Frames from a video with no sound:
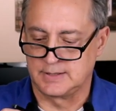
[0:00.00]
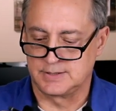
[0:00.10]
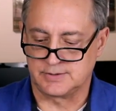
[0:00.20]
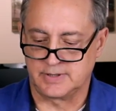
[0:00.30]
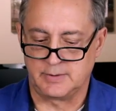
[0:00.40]

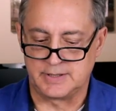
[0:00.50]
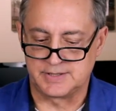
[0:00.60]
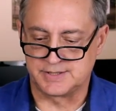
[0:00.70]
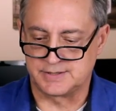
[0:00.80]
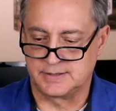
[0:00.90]
So anyway,
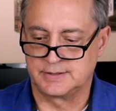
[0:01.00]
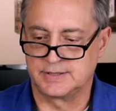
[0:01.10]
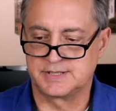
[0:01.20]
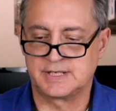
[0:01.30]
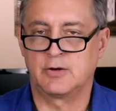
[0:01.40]
this is
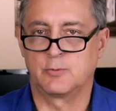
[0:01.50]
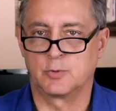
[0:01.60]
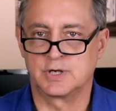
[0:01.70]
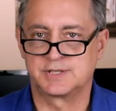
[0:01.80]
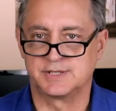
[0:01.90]
this is how it
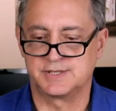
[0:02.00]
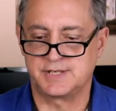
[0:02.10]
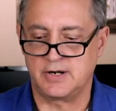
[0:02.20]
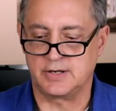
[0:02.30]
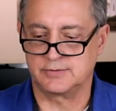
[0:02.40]
works in
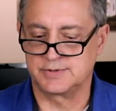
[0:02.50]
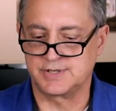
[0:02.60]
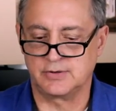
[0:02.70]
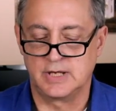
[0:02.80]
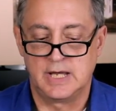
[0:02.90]
stereo.
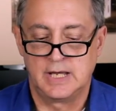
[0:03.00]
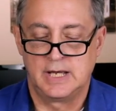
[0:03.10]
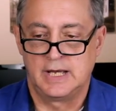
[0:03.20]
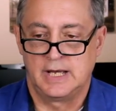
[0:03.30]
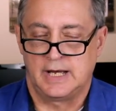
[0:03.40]
So
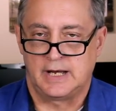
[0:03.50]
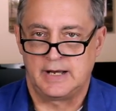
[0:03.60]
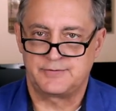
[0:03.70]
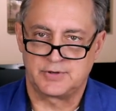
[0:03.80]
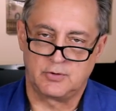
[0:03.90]
uh,
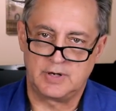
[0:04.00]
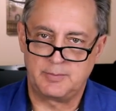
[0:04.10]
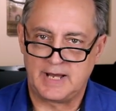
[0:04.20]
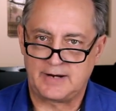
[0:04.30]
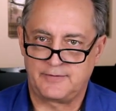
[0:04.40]
after
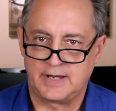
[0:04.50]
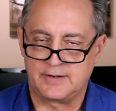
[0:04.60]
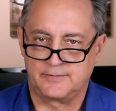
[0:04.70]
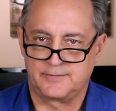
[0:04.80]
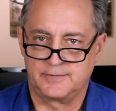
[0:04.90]
going back for
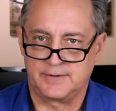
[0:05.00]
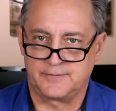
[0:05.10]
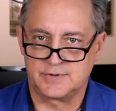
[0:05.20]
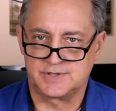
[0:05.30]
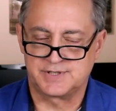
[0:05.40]
that
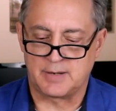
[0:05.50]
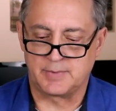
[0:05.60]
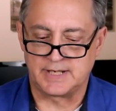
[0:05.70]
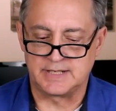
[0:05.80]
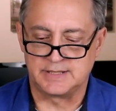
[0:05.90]
that first
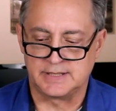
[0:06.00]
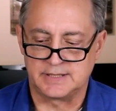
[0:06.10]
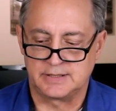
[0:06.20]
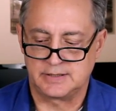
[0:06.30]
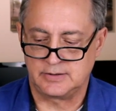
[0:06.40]
segment I
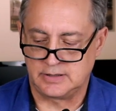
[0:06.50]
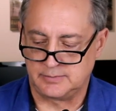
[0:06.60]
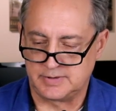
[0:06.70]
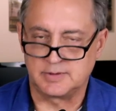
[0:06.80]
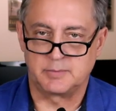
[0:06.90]
did,
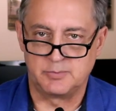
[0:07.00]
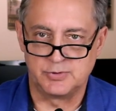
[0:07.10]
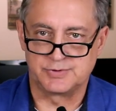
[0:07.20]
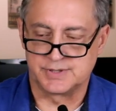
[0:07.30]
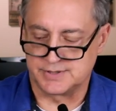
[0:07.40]
um, let, me, let me
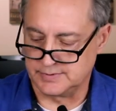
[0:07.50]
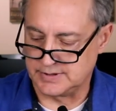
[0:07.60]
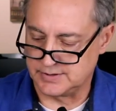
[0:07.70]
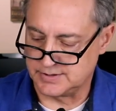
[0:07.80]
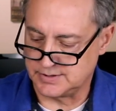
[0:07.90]
mute this so we
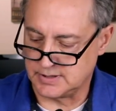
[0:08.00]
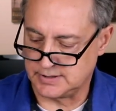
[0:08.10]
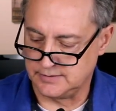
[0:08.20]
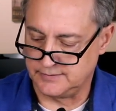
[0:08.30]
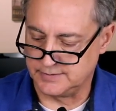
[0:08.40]
can just
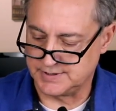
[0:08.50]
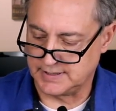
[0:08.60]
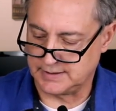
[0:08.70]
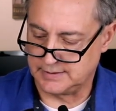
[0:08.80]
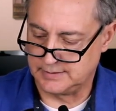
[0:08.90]
talk here for a
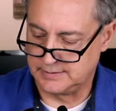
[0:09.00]
second.